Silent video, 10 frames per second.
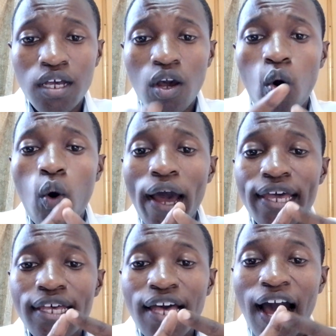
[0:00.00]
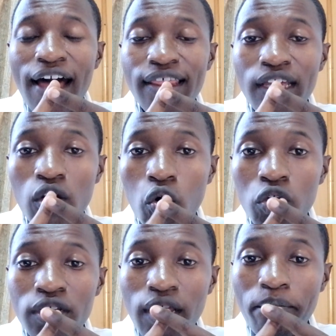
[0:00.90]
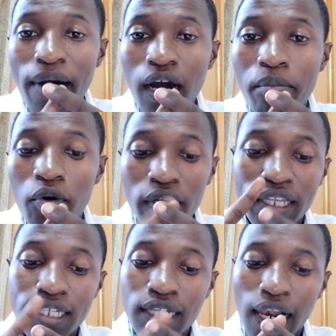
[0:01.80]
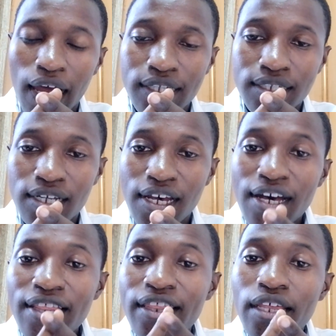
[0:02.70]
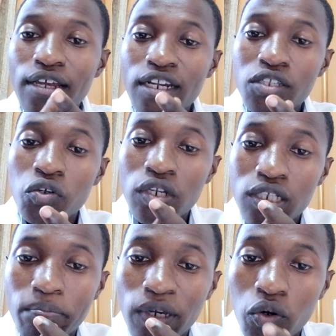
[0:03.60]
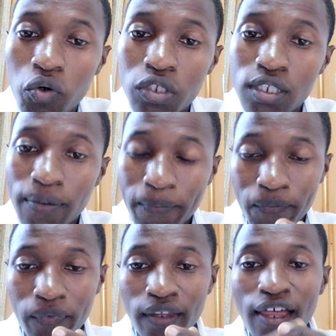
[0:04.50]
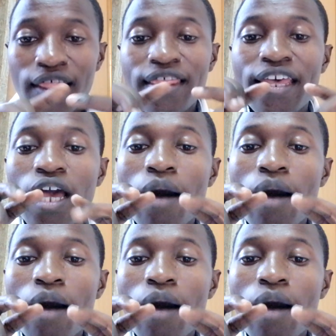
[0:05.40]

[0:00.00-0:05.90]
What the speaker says: Why are they called the backbone, this class? The reason is because their